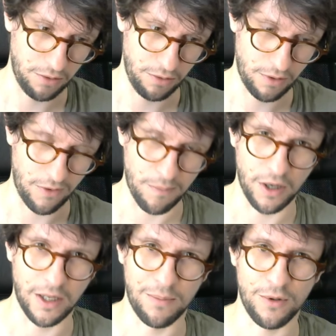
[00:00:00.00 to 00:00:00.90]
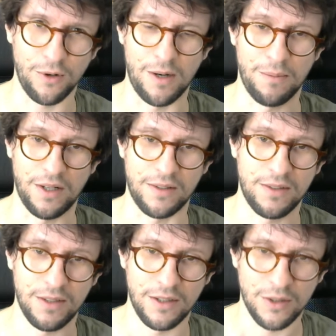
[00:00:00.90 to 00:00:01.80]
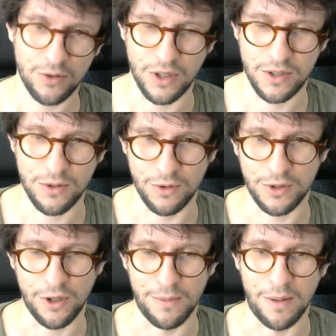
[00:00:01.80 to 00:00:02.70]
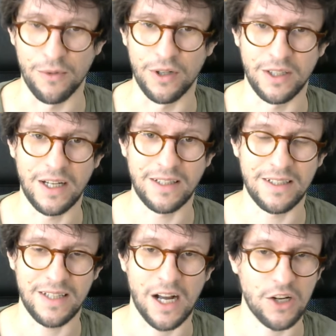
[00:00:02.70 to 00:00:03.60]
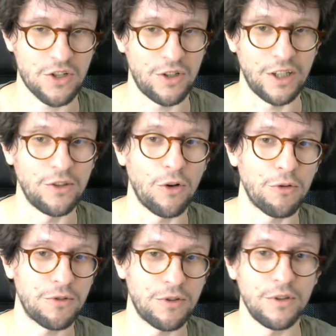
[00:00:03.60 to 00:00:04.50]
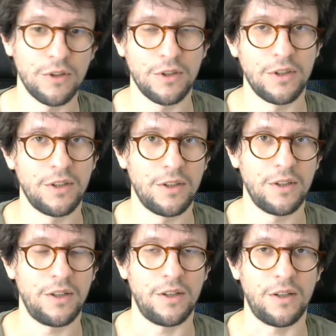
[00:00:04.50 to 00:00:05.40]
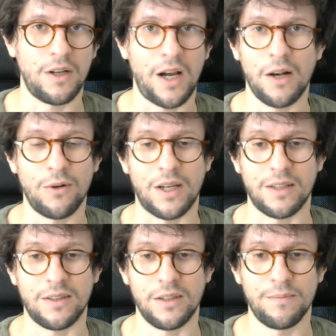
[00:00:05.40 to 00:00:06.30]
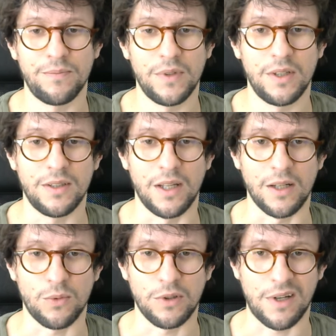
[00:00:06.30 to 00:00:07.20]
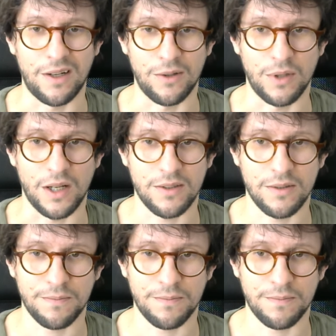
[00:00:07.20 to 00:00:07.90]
have a buggy program that tries to return memory that is actually not allocated, then it will tell you that